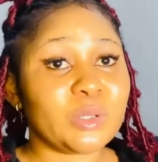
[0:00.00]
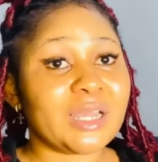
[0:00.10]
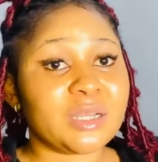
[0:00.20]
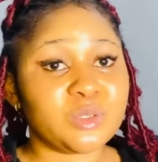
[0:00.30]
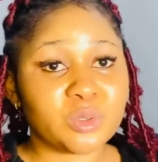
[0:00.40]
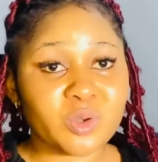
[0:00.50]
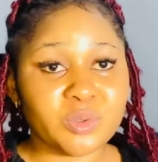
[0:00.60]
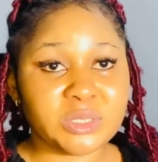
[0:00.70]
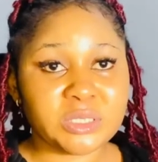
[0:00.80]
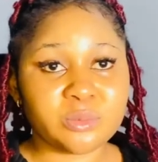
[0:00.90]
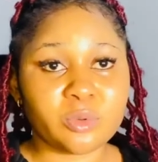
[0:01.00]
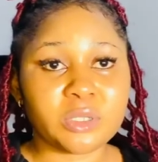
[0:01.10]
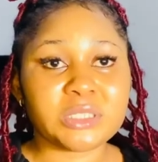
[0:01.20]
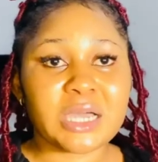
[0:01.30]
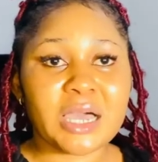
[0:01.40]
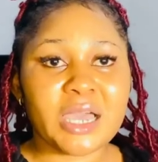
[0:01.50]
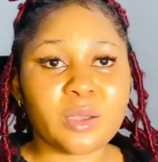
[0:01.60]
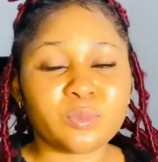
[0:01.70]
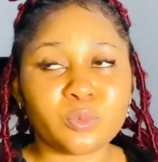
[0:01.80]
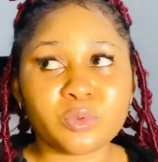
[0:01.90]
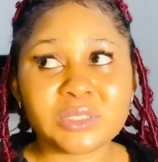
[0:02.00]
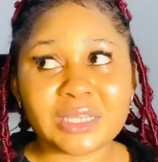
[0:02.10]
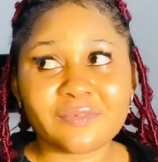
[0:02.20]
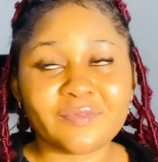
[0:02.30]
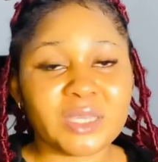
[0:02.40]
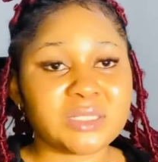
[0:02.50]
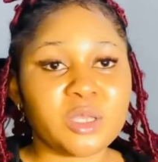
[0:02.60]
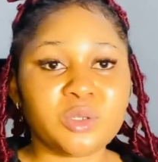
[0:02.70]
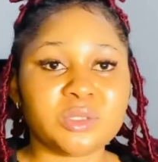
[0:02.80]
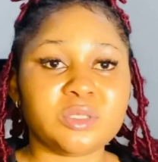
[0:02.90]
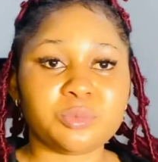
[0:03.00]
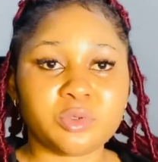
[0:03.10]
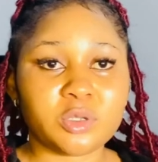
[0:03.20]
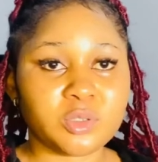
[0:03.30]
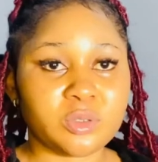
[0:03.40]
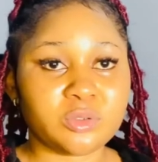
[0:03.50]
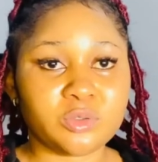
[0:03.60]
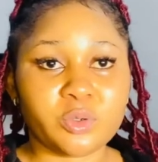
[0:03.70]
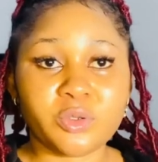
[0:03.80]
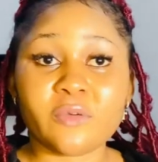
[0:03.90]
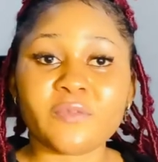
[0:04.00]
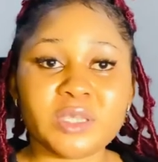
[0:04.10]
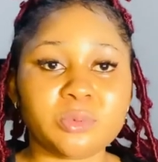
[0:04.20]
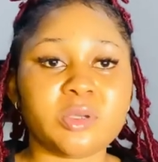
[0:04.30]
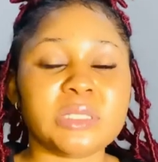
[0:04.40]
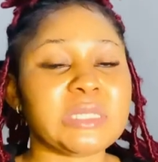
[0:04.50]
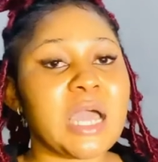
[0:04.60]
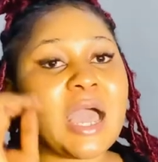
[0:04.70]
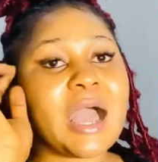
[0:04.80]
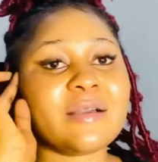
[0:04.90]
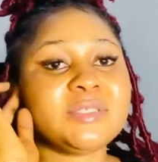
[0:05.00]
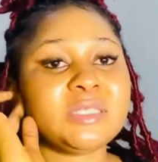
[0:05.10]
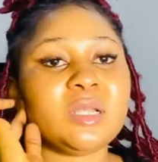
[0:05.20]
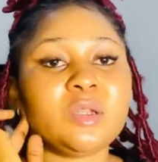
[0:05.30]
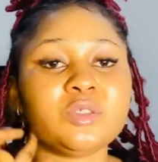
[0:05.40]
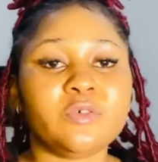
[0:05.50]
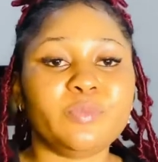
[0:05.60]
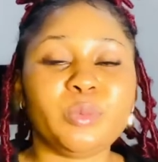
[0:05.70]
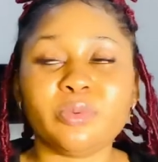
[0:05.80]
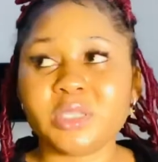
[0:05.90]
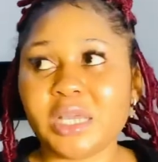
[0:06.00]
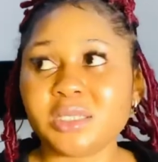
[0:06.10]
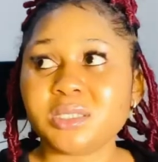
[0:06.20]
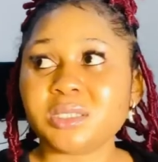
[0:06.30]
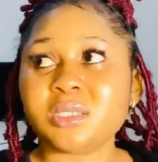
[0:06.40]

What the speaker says: you can as well use it, but I won't advise that you use this product on your face, because I've seen a lot of people that